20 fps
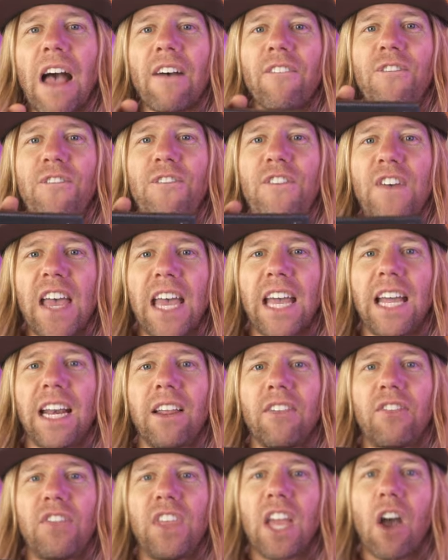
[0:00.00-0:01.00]
not
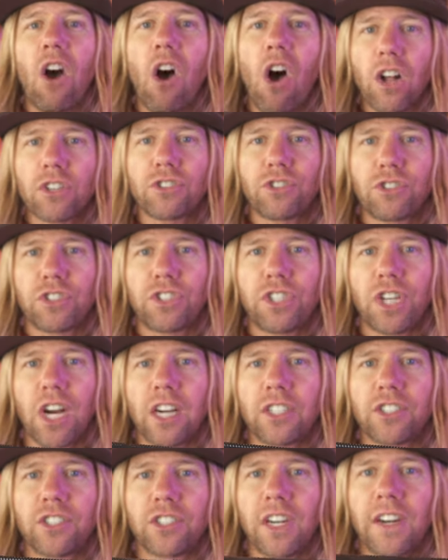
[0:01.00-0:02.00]
fit the Ultra
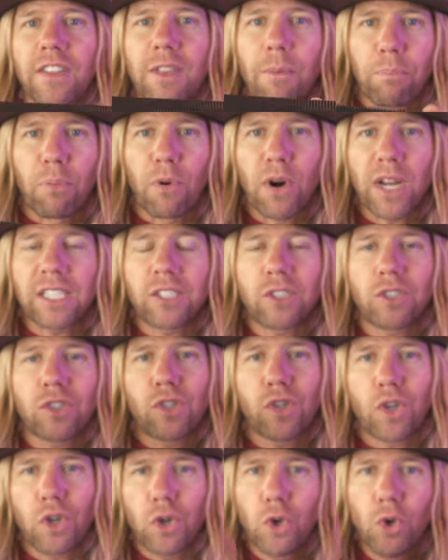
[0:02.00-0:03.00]
Charger. The brick's
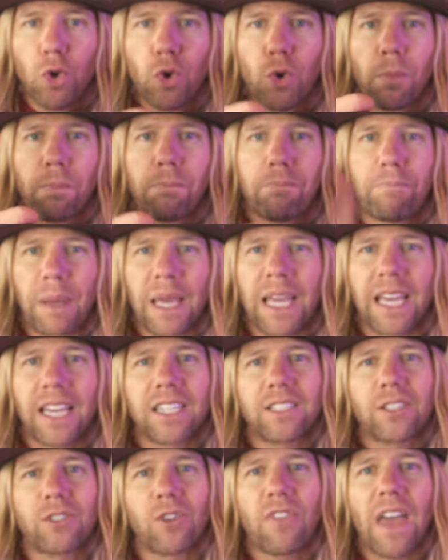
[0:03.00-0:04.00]
too
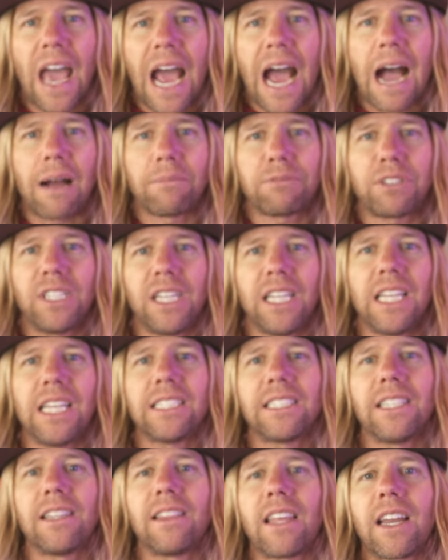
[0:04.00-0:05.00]
big, so that option
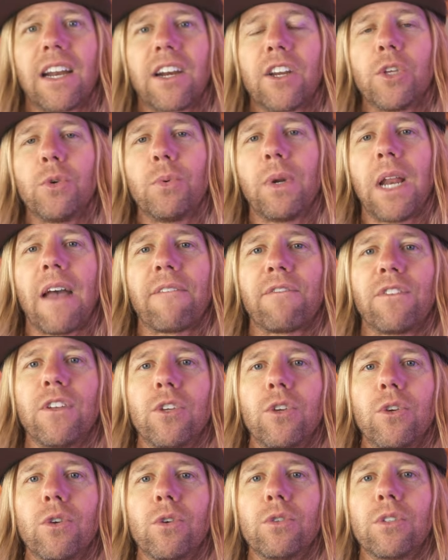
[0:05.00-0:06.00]
isn't there. You would have
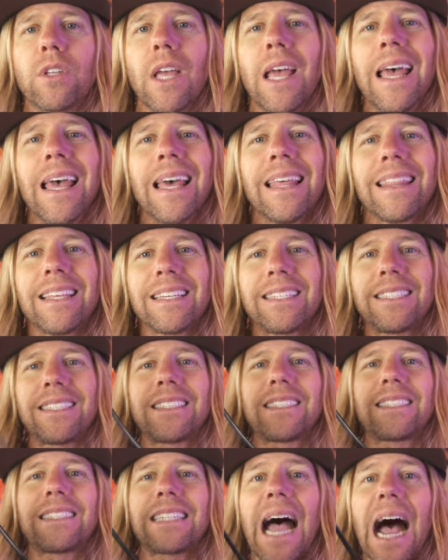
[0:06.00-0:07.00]
to use the
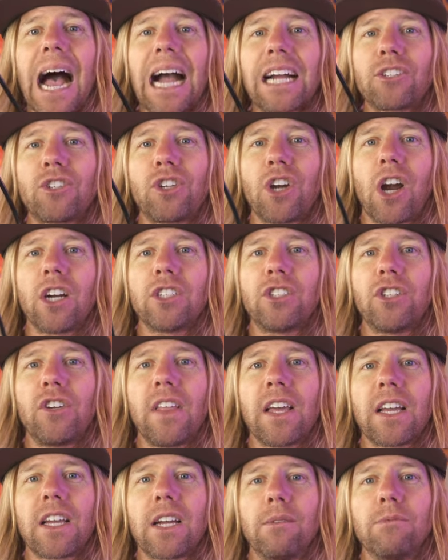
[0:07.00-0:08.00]
stock
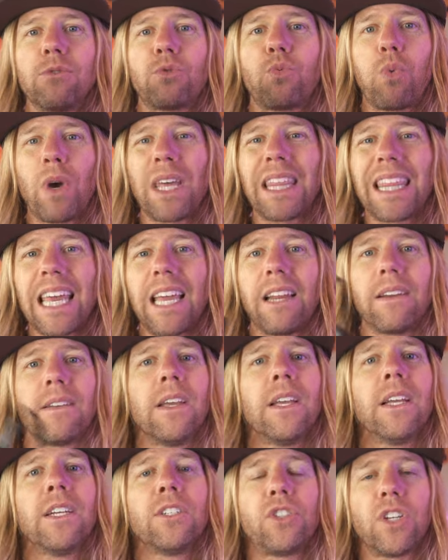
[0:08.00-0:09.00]
charger that comes with it.
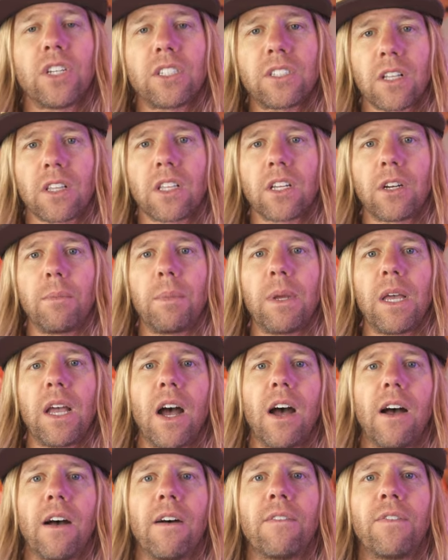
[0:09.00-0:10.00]
Just a little
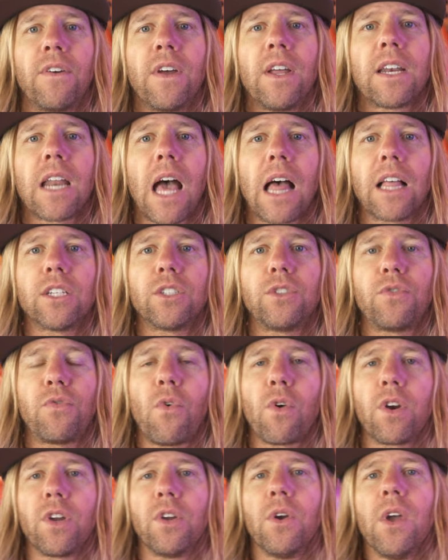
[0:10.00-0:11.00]
bit of knowledge
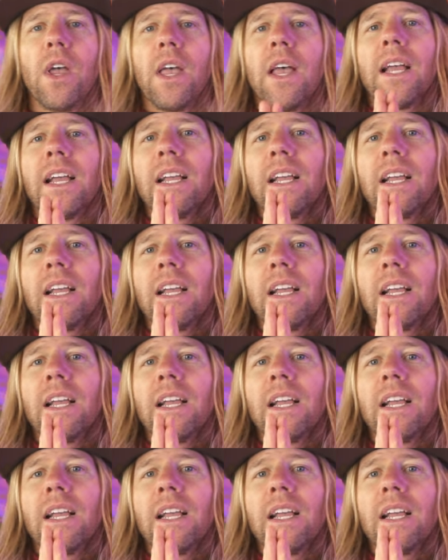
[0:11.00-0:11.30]
for you.